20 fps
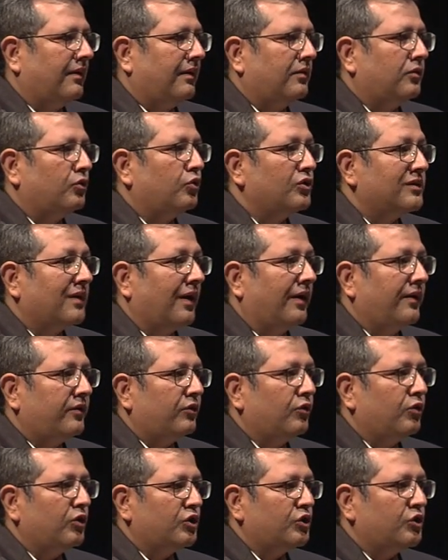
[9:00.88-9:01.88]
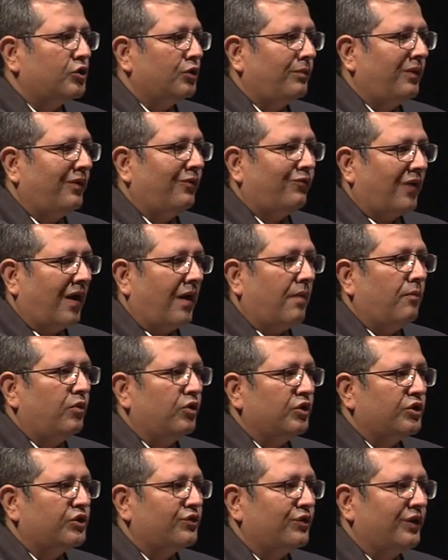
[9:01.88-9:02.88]
those controls to be far more
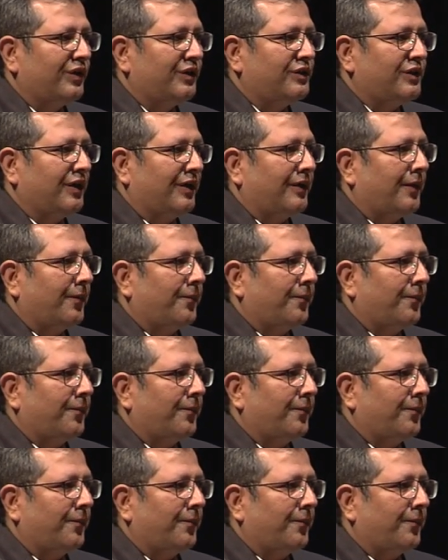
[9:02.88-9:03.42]
stringent.